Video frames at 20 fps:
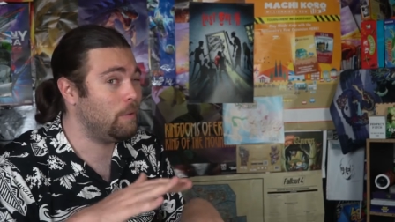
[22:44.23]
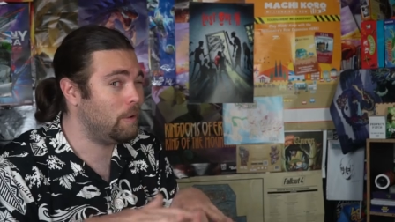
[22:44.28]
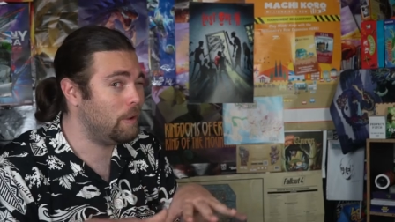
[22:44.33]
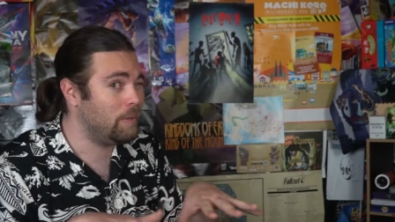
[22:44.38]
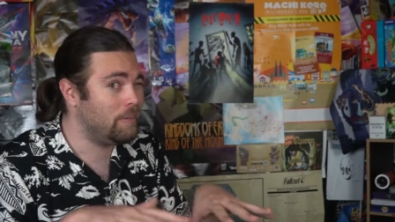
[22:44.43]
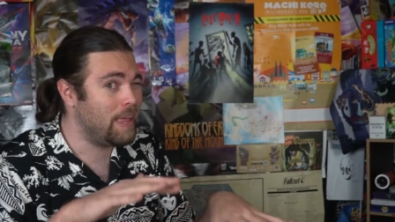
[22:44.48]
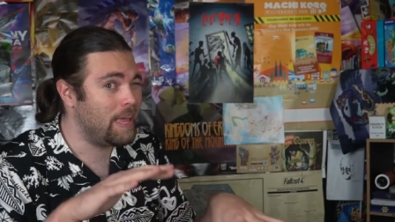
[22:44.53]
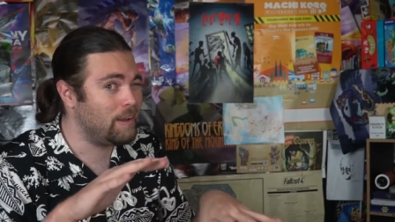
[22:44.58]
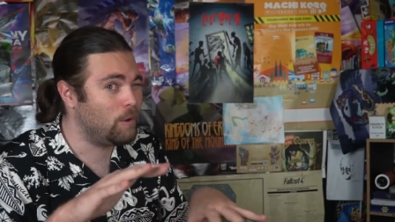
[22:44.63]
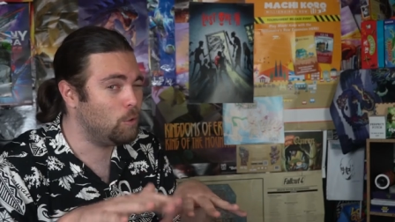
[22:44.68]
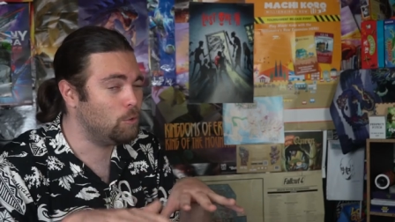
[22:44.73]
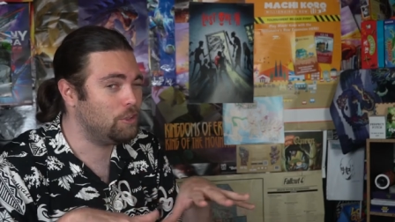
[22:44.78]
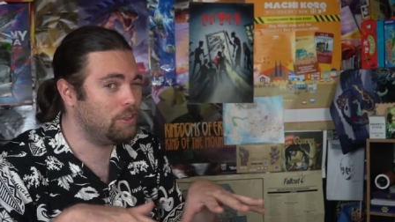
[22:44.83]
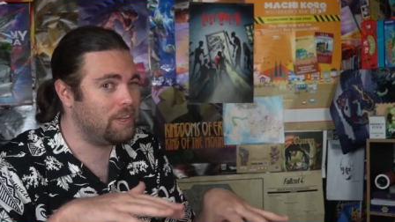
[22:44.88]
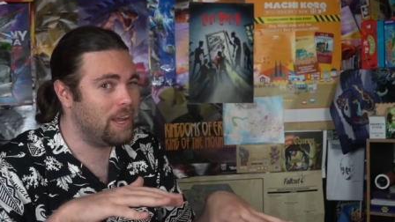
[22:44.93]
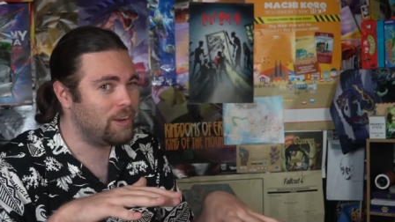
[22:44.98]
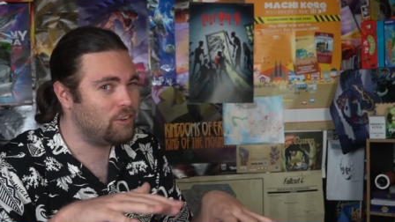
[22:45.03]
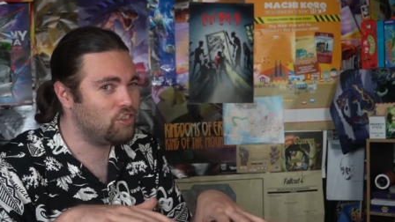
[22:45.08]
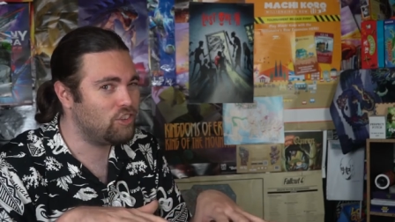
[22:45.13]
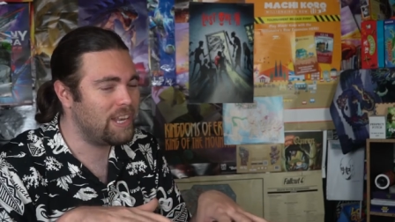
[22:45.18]
in that whole
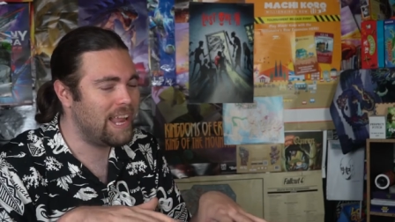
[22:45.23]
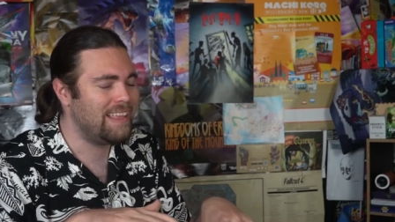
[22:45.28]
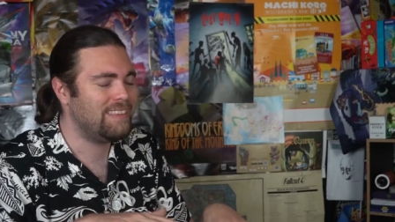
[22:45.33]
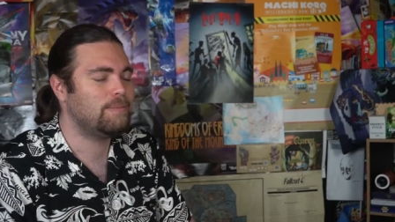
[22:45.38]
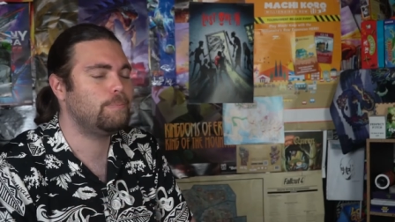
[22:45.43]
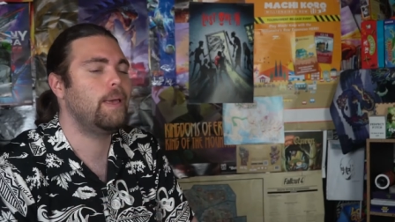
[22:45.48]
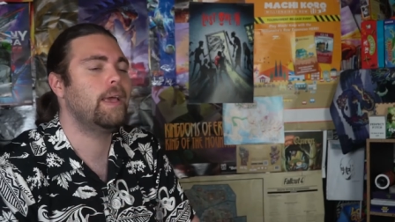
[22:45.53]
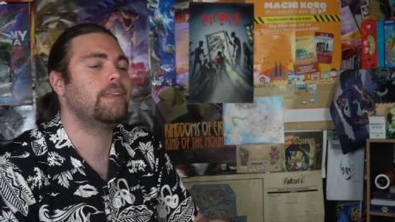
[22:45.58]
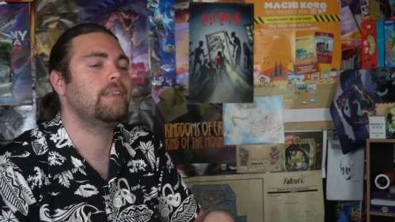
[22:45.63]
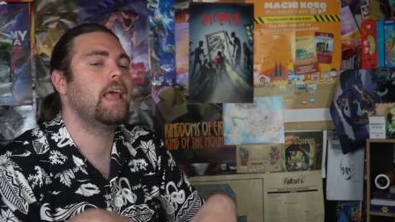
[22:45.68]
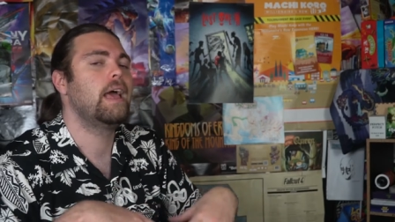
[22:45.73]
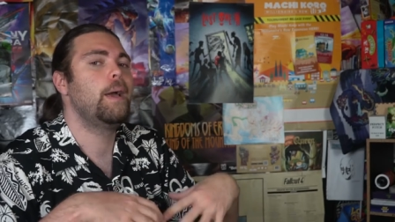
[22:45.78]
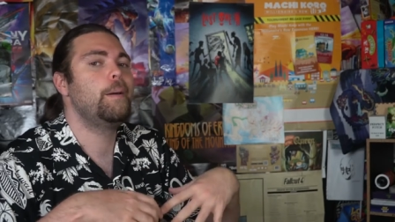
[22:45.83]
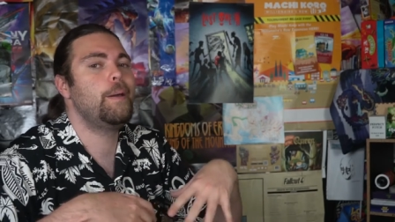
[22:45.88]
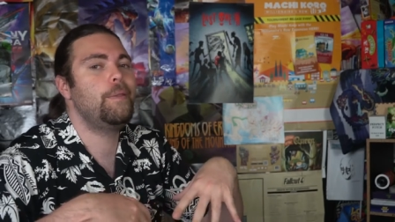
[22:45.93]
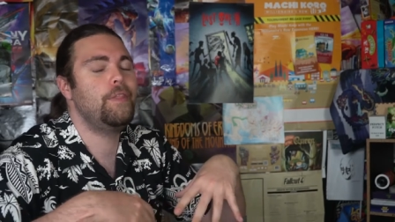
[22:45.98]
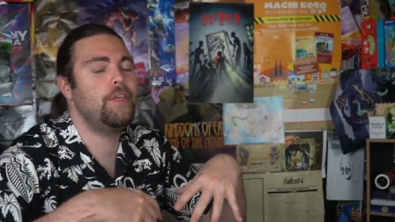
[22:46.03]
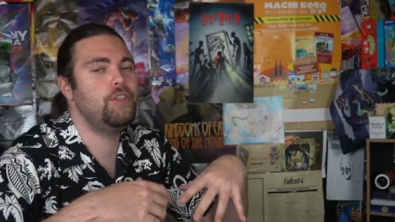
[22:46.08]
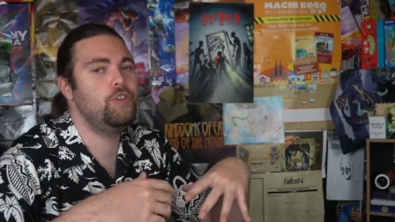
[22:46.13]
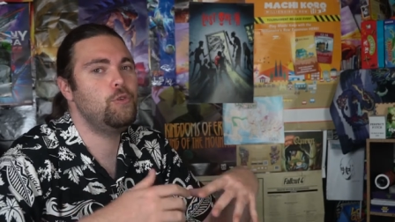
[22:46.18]
deduction aspect,
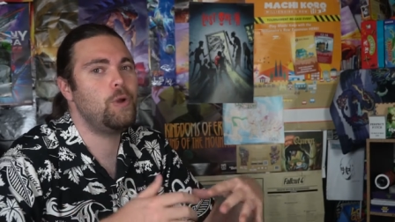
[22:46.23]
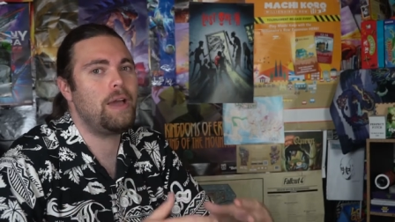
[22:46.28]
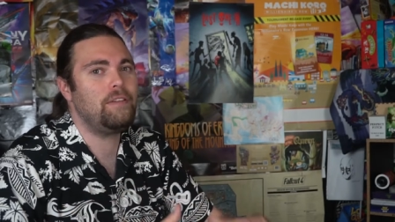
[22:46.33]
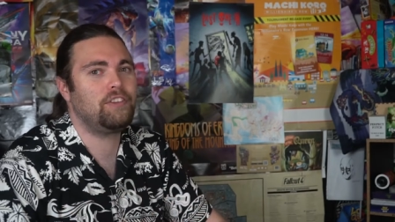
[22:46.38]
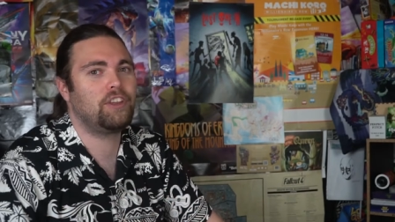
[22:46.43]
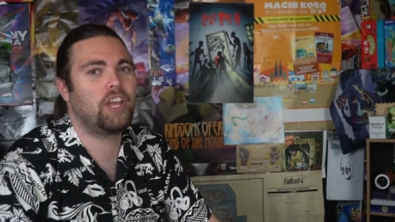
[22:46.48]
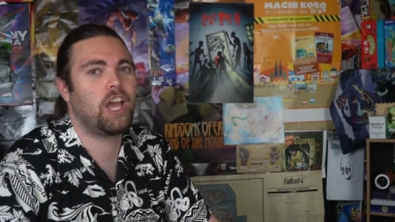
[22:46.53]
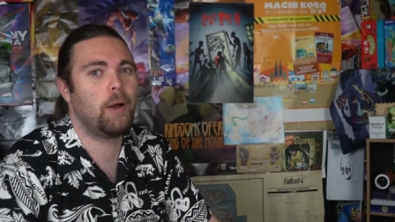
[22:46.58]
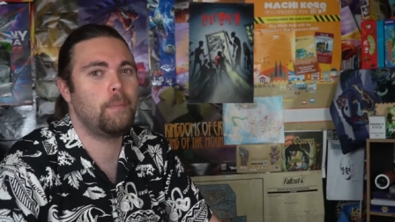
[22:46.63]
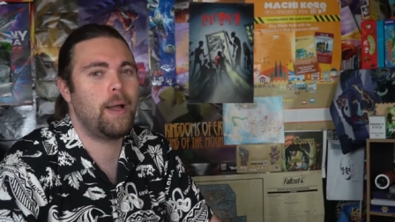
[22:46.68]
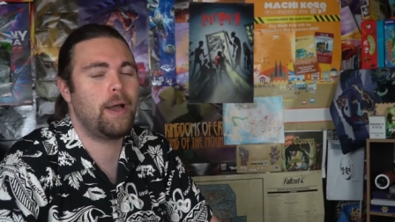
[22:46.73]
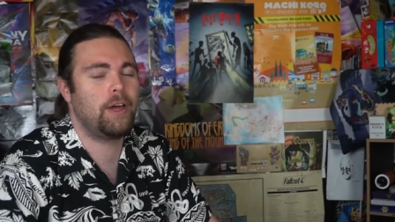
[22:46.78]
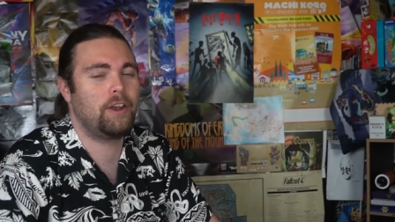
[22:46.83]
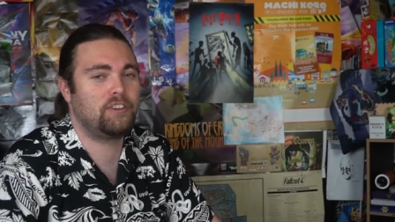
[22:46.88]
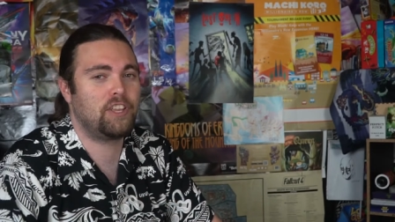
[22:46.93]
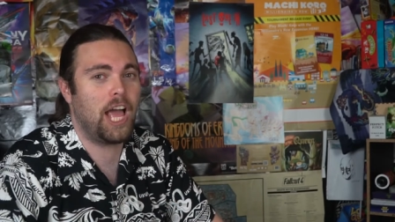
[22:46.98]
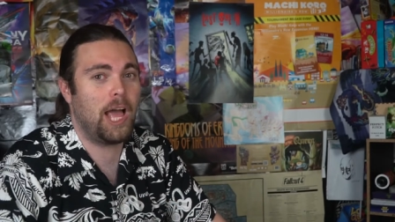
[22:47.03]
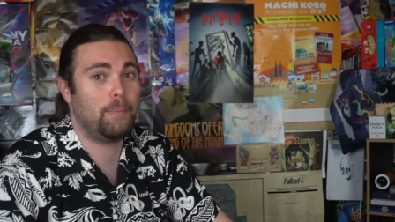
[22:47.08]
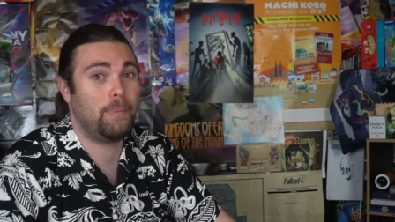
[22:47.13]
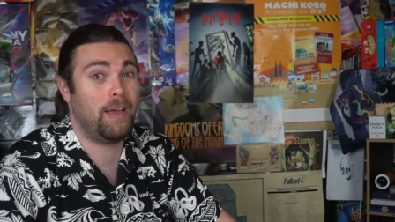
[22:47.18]
and then you have to come out
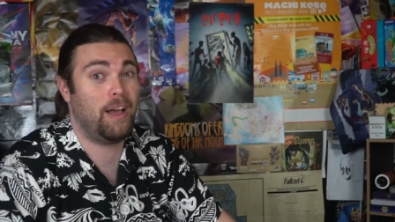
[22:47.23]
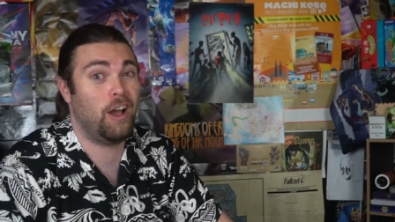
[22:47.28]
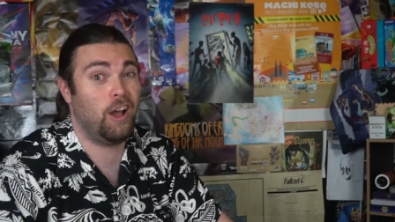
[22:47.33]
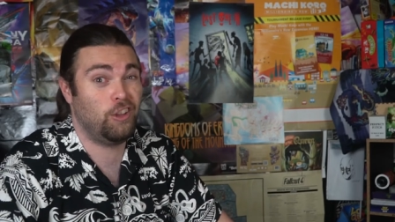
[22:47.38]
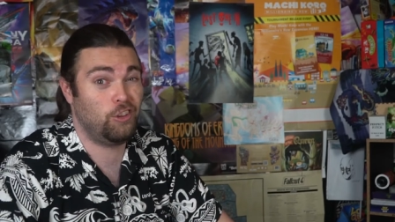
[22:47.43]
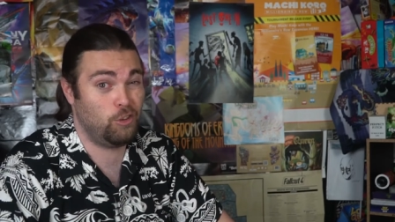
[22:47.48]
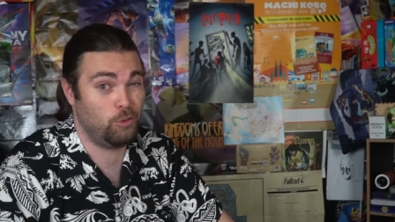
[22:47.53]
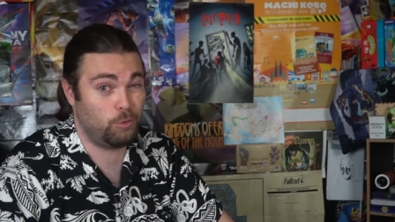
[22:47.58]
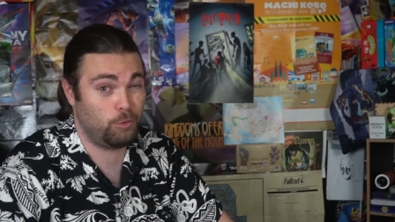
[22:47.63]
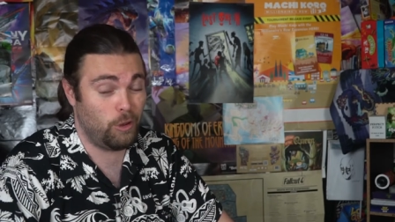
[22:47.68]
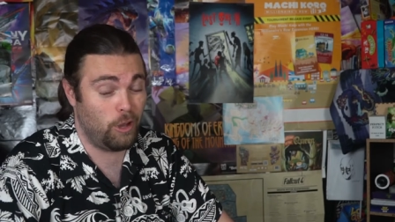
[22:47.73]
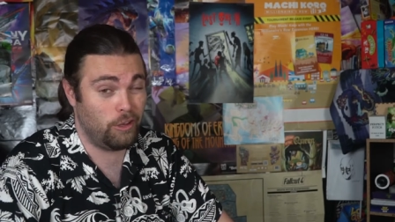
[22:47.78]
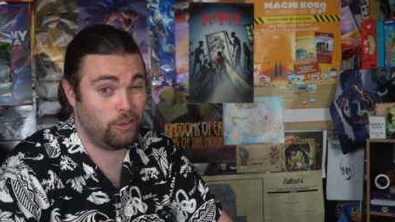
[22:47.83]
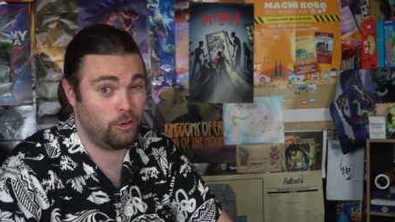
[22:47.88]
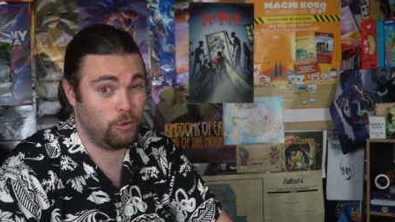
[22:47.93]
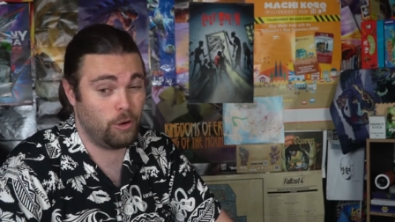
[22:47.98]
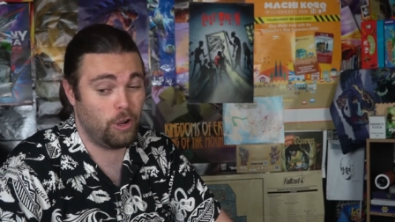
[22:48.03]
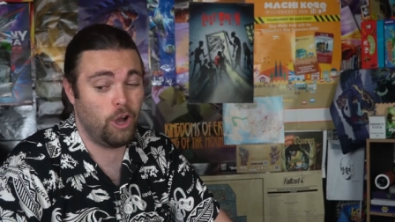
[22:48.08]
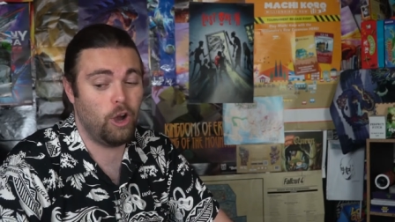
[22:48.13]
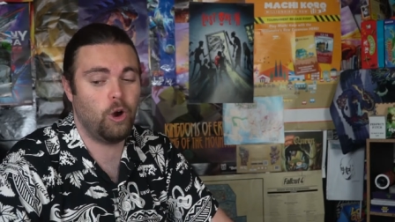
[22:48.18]
on top on your, on
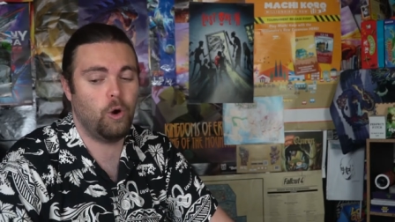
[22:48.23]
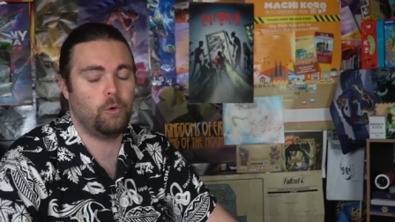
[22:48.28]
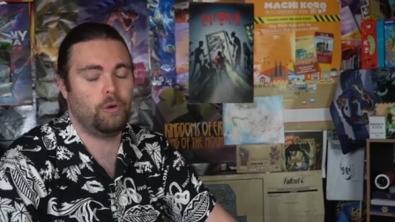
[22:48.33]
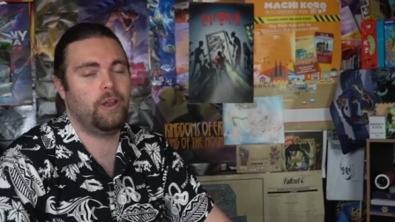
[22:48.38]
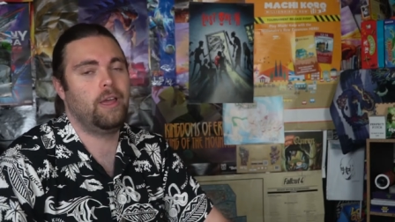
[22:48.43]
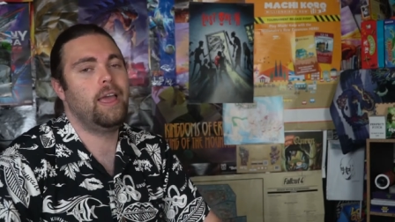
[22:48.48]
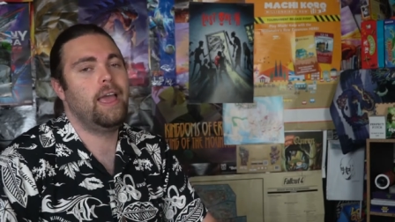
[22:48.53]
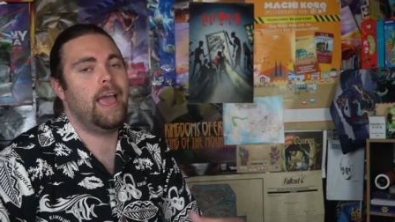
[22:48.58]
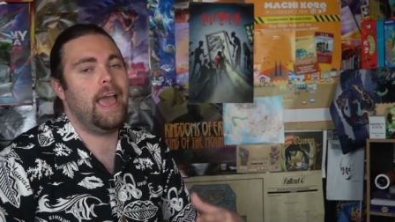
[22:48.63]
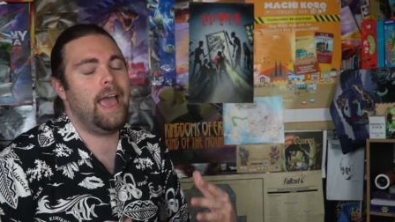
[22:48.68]
your own.